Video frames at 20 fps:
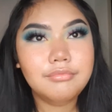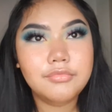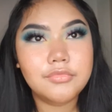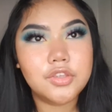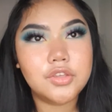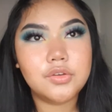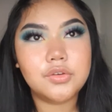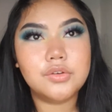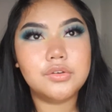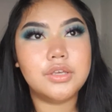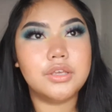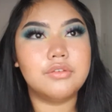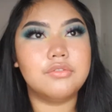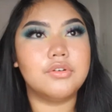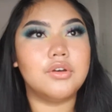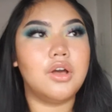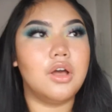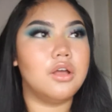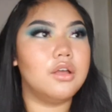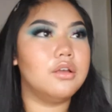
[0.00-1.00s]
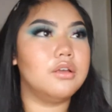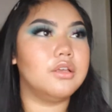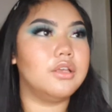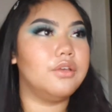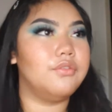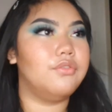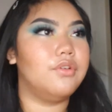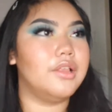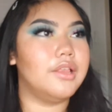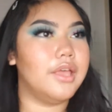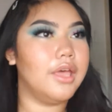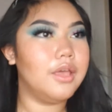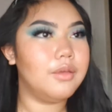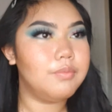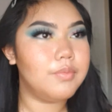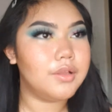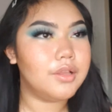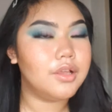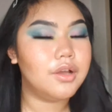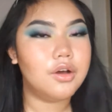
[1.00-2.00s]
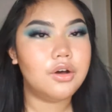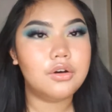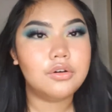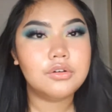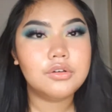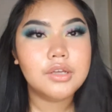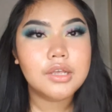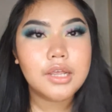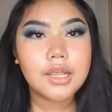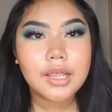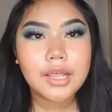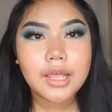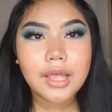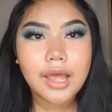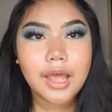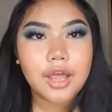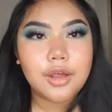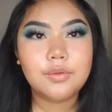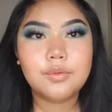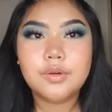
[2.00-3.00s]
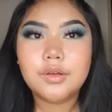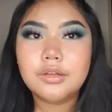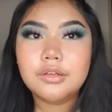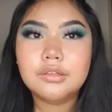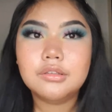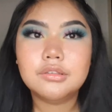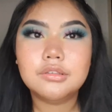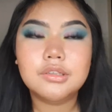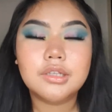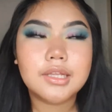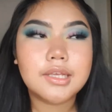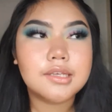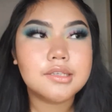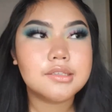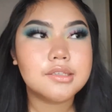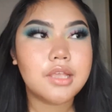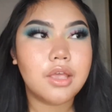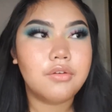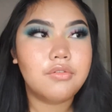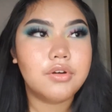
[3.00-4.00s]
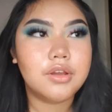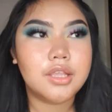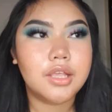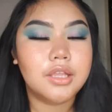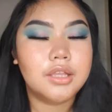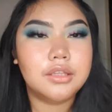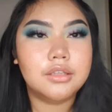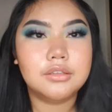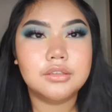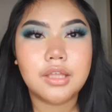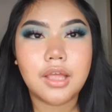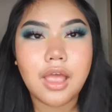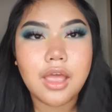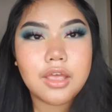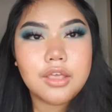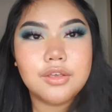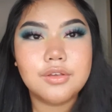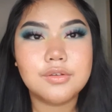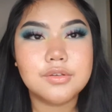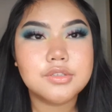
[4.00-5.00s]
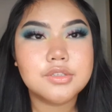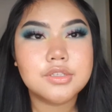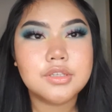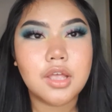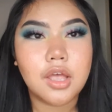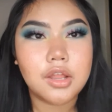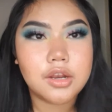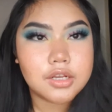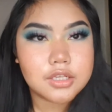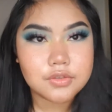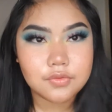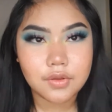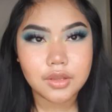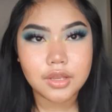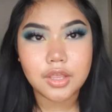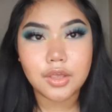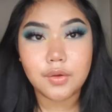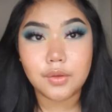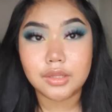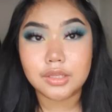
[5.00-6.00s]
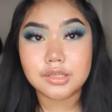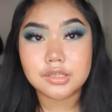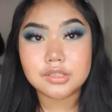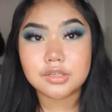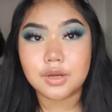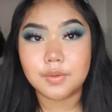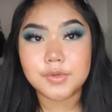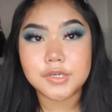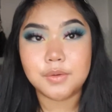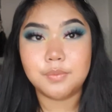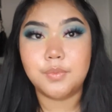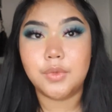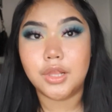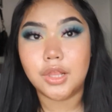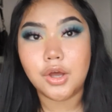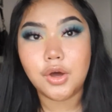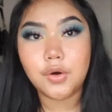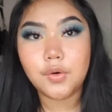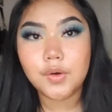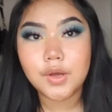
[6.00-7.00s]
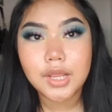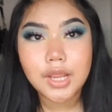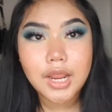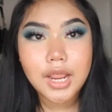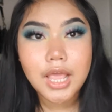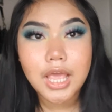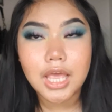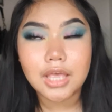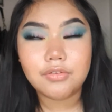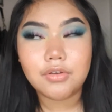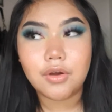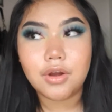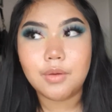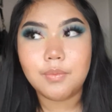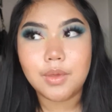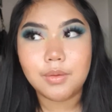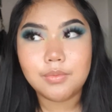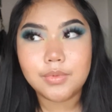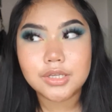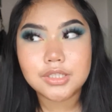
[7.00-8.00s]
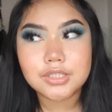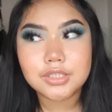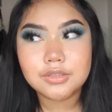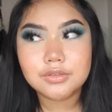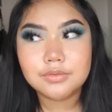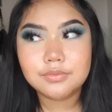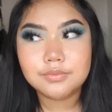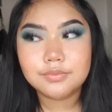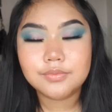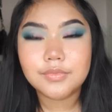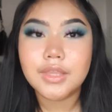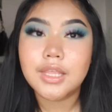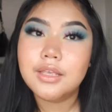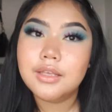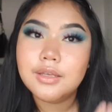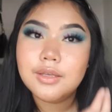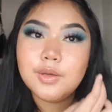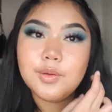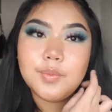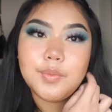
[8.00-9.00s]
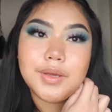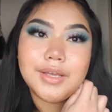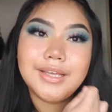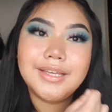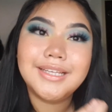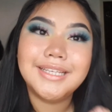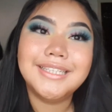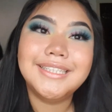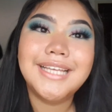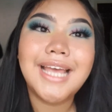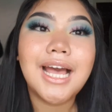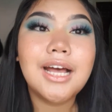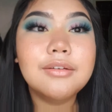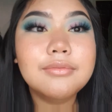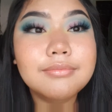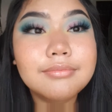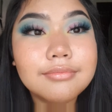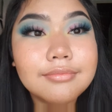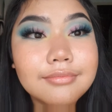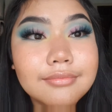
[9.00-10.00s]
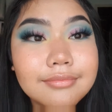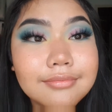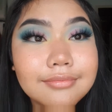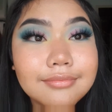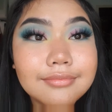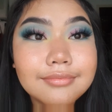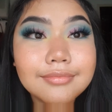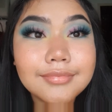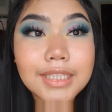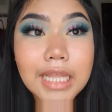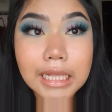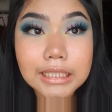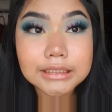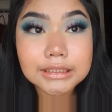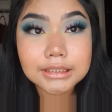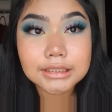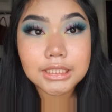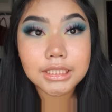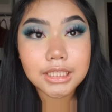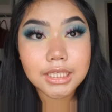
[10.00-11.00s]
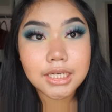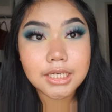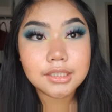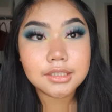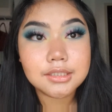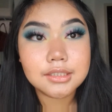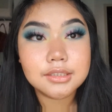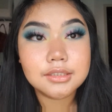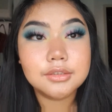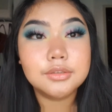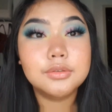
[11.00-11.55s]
do give a like below. I will list everything that I use on this video in the description below if I remember to. But yeah. That's the look.